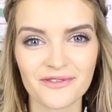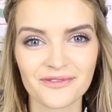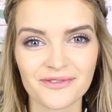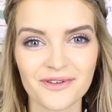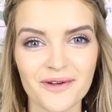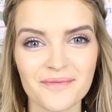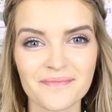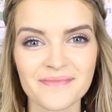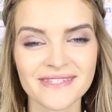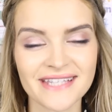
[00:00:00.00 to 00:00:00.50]

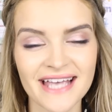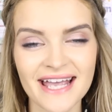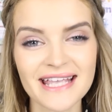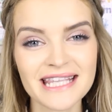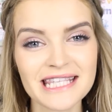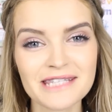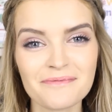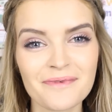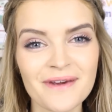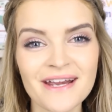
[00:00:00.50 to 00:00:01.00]
From
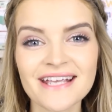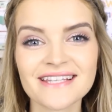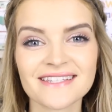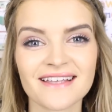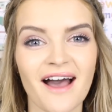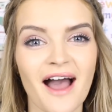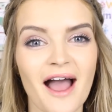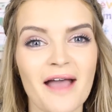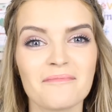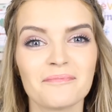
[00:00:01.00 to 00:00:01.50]
Sainsbury's,
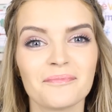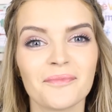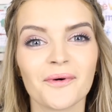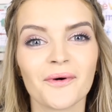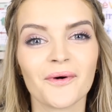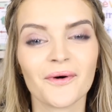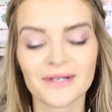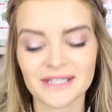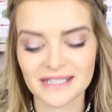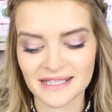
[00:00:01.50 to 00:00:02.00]
I
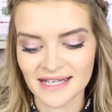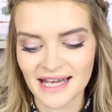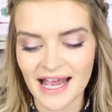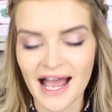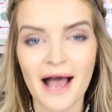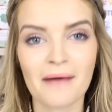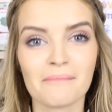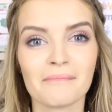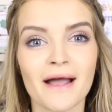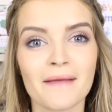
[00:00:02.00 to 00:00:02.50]
bought
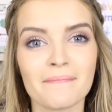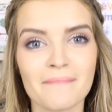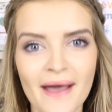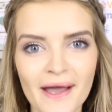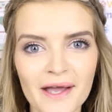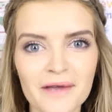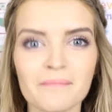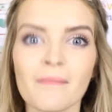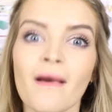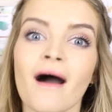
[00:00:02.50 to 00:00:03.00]
my
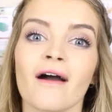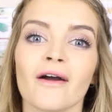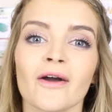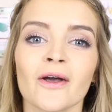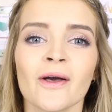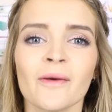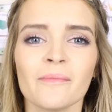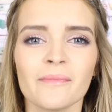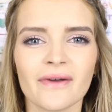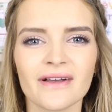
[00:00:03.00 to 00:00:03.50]
Meg mug
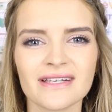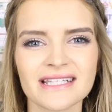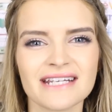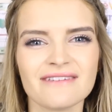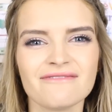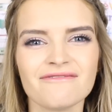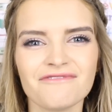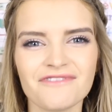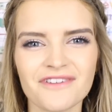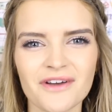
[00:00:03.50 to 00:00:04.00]
because I
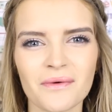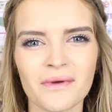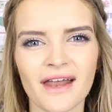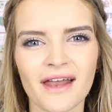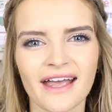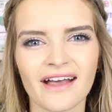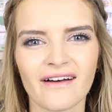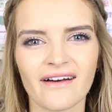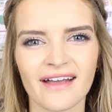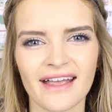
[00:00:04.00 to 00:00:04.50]
didn't feel
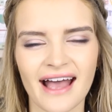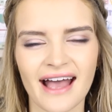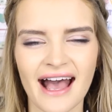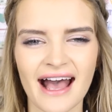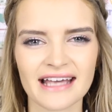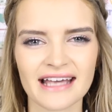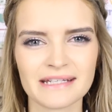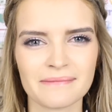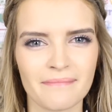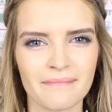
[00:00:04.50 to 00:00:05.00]
like I
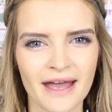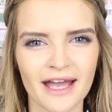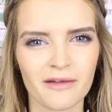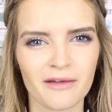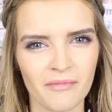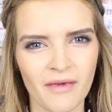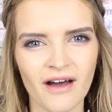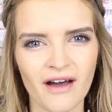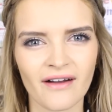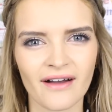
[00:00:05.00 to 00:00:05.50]
had a Meg
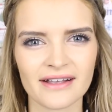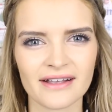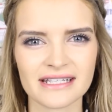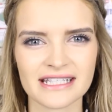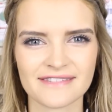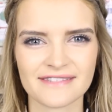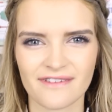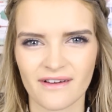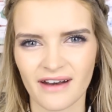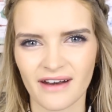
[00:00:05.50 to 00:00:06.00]
mug. I
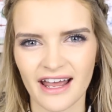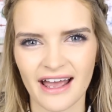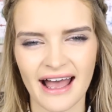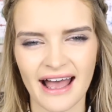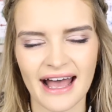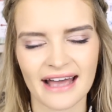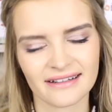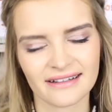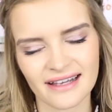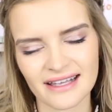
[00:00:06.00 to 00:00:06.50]
just felt like I
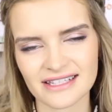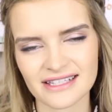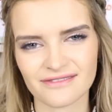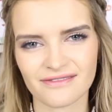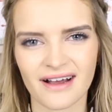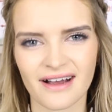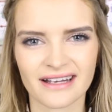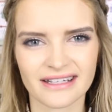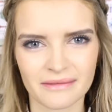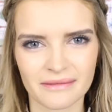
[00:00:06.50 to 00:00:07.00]
had loads
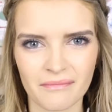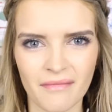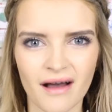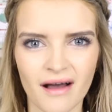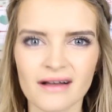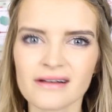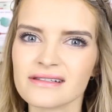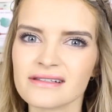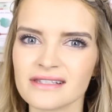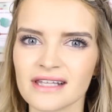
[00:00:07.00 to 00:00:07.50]
of random
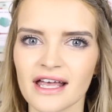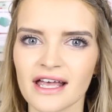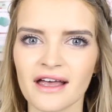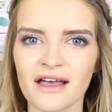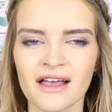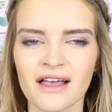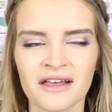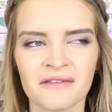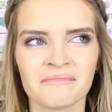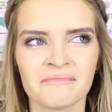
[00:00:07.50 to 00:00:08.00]
mugs
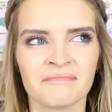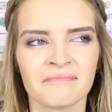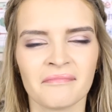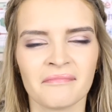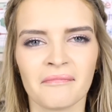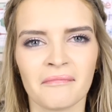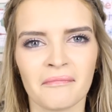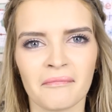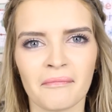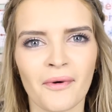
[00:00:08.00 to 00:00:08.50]
that
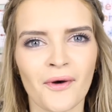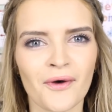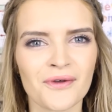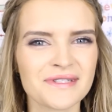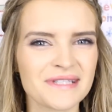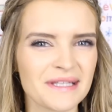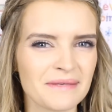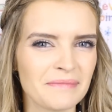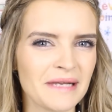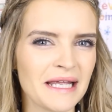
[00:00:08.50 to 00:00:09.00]

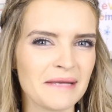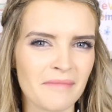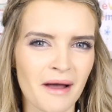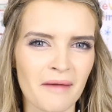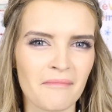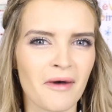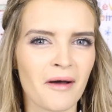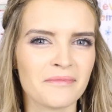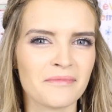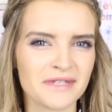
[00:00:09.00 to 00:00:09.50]
possibly my
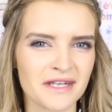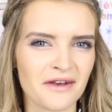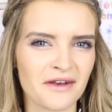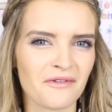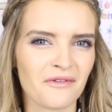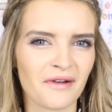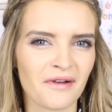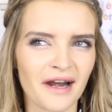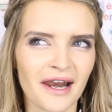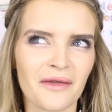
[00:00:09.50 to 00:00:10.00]
mum
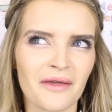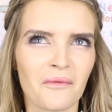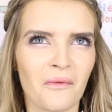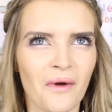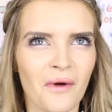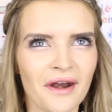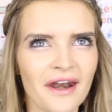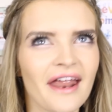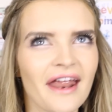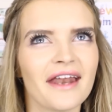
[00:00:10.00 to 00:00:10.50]
didn't really
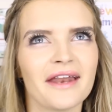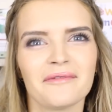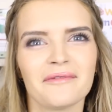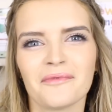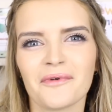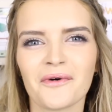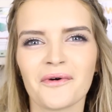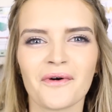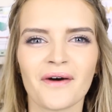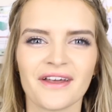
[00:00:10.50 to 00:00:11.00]
want
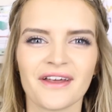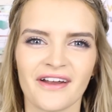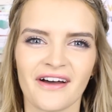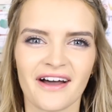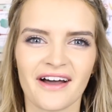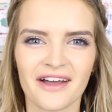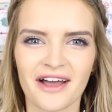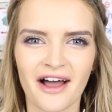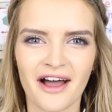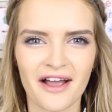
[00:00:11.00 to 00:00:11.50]
anymore, and
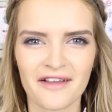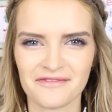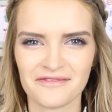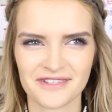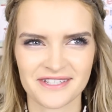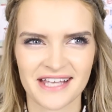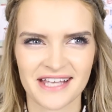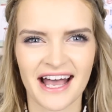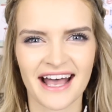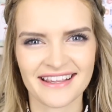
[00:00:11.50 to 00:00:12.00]
I, I've
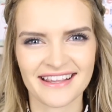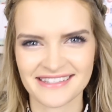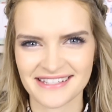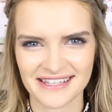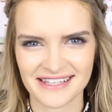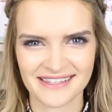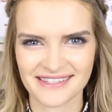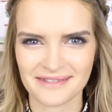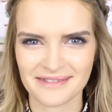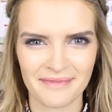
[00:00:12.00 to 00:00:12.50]
just had
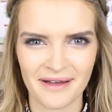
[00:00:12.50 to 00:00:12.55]
since